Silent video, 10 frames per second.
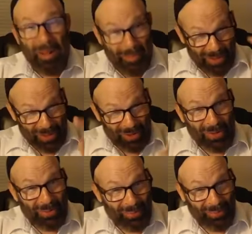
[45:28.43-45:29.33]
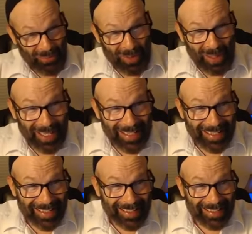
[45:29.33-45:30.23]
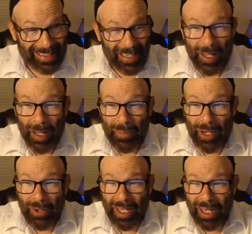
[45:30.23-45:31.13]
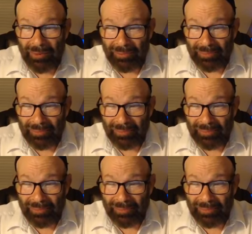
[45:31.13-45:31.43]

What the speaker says: It's true, it really is. But okay,